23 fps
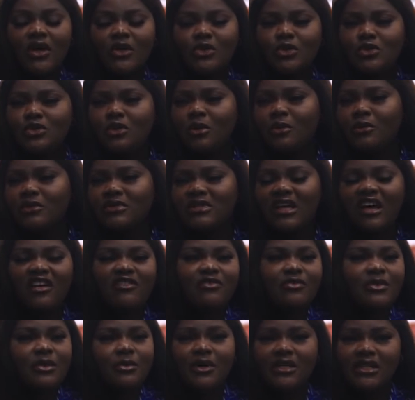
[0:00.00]
It was almost half
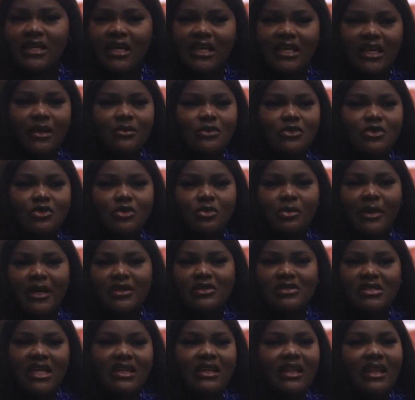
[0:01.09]
the money I came to Dubai
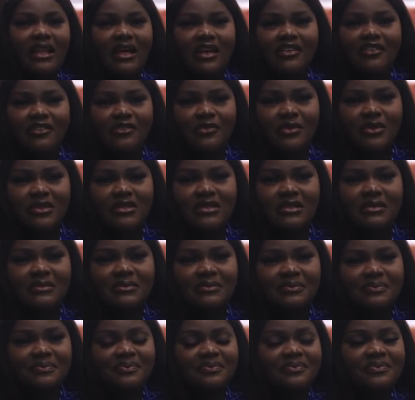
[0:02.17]
to start a life with,
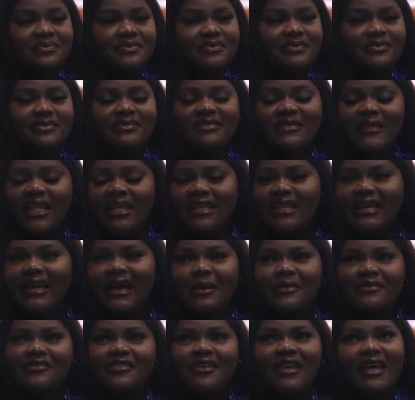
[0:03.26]
the
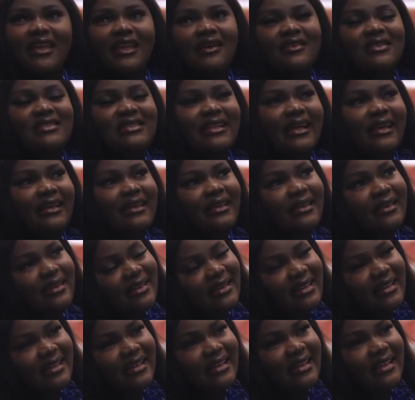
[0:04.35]
cab fare. And I was like,
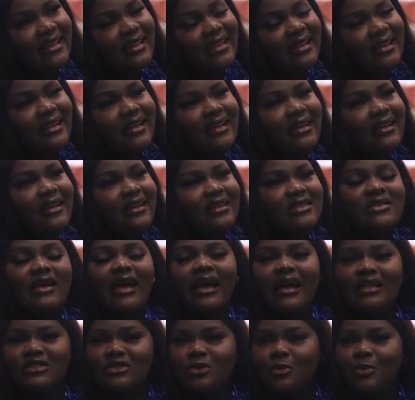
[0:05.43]
so
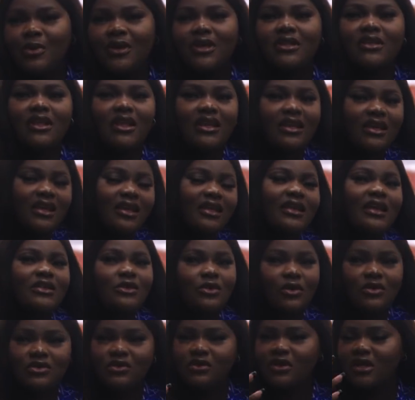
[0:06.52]
I had to pay. Then again, I
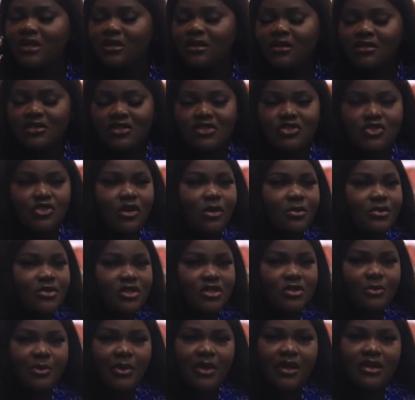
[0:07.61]
thought, okay, there's a job,
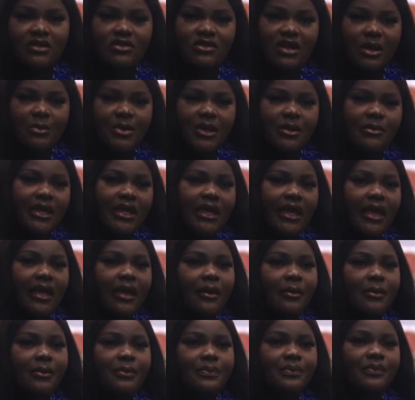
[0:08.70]
just pay. So I paid my
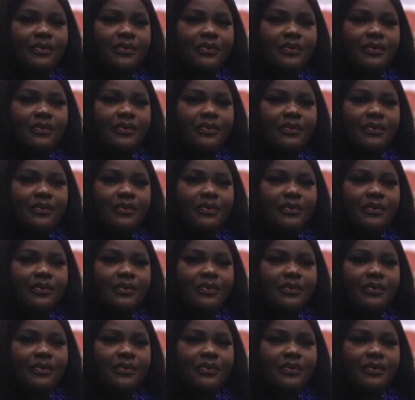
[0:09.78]
cab.